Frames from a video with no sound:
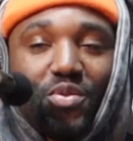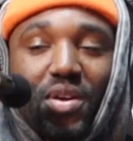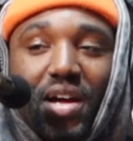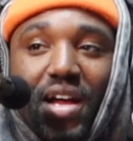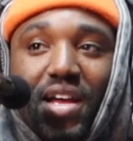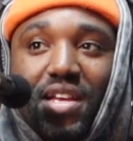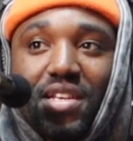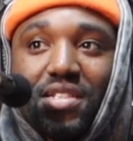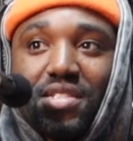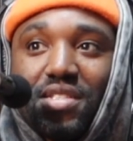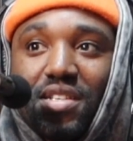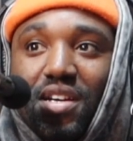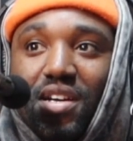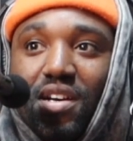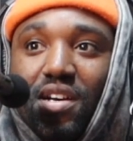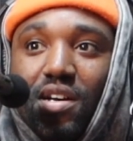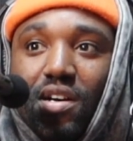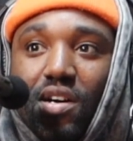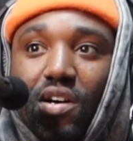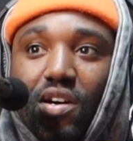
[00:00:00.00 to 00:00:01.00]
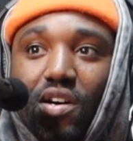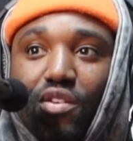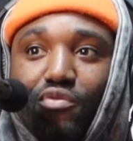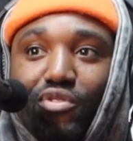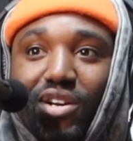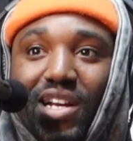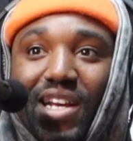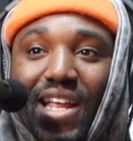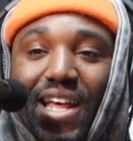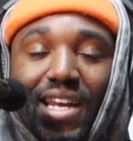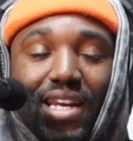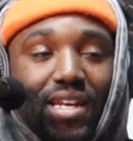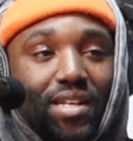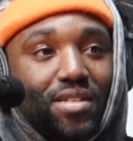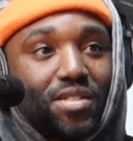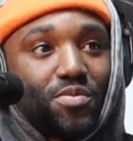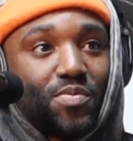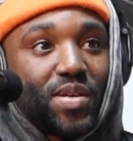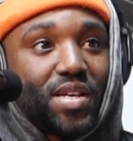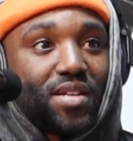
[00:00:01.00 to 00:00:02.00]
guys are
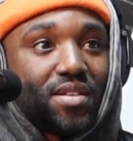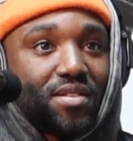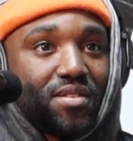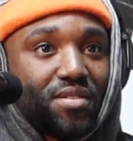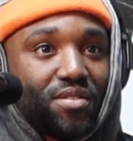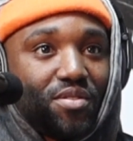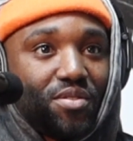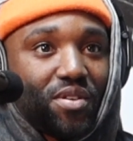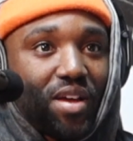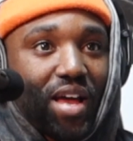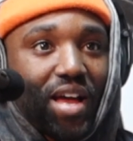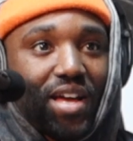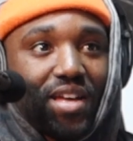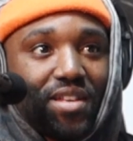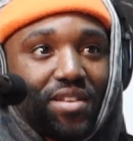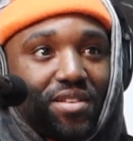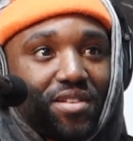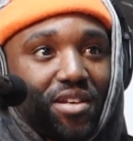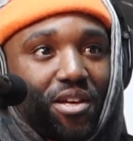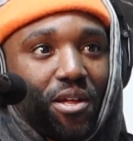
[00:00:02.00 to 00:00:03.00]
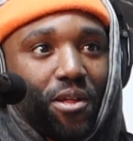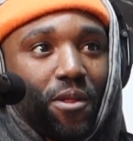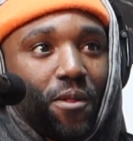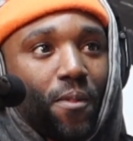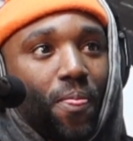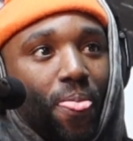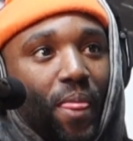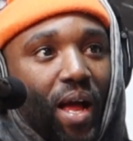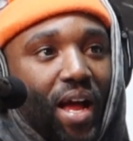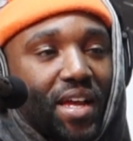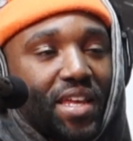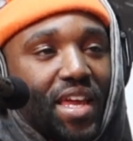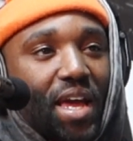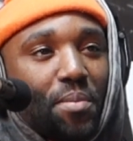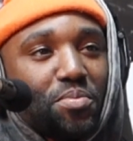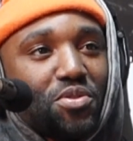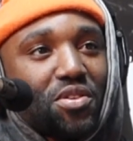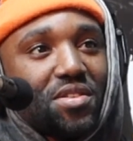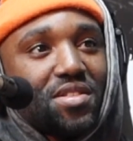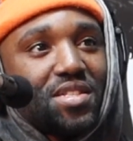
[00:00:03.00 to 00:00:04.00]
relentless, man. And I
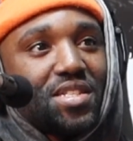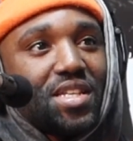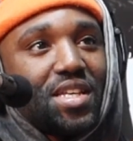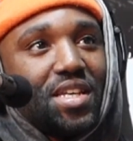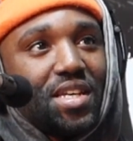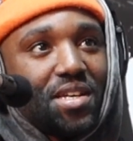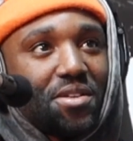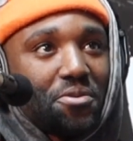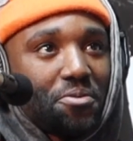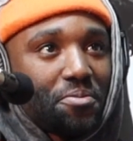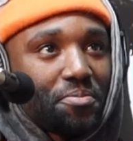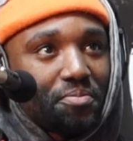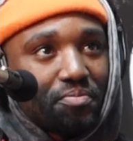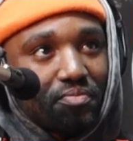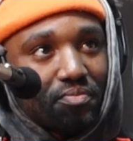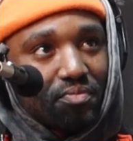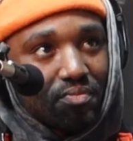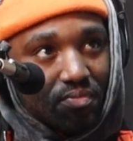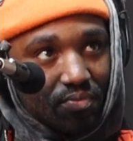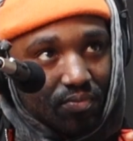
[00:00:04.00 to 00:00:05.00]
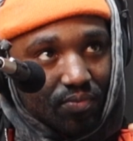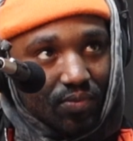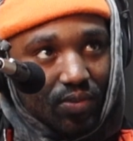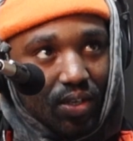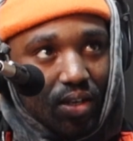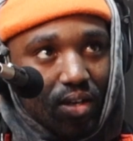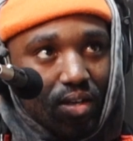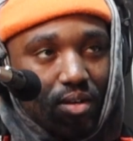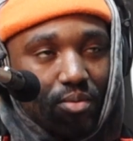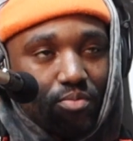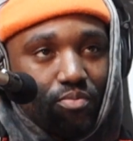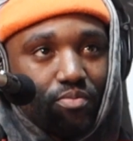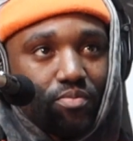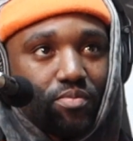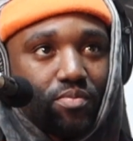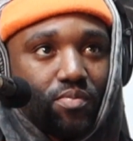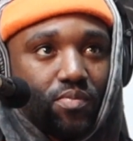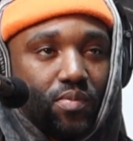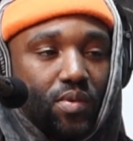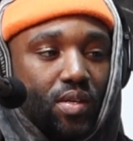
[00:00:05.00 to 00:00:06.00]
kept on seeing
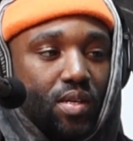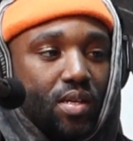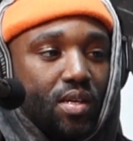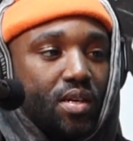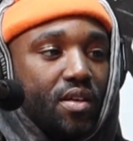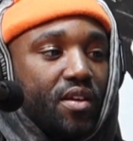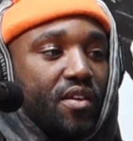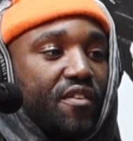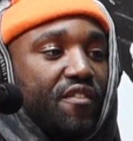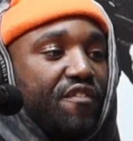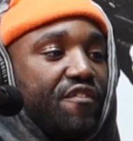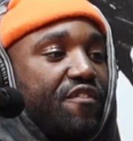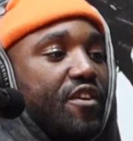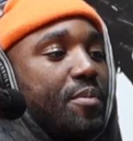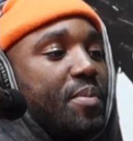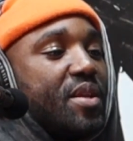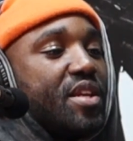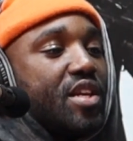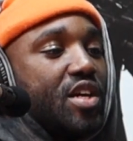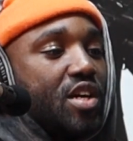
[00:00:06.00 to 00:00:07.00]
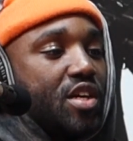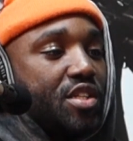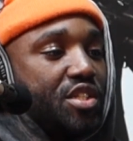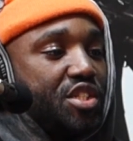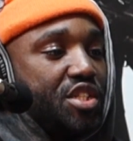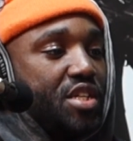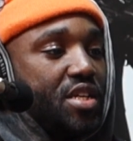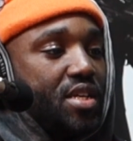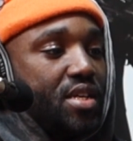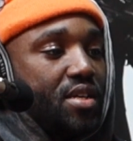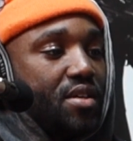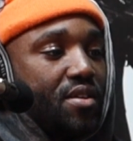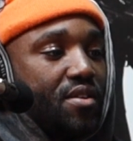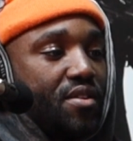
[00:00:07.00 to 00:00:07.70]
Fibonacci